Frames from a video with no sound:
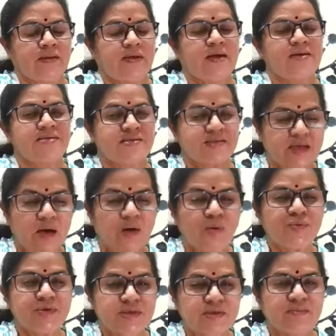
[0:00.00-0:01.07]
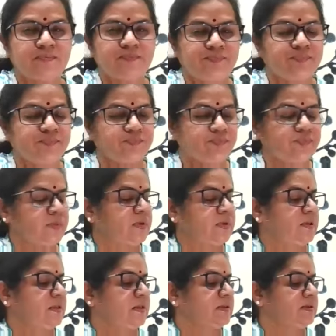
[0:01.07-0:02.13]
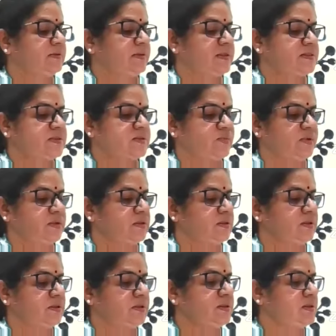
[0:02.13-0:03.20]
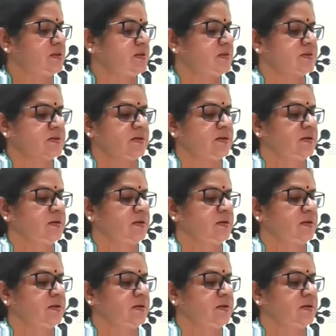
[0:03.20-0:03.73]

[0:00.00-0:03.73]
nice sound. Yeah, that's what it is.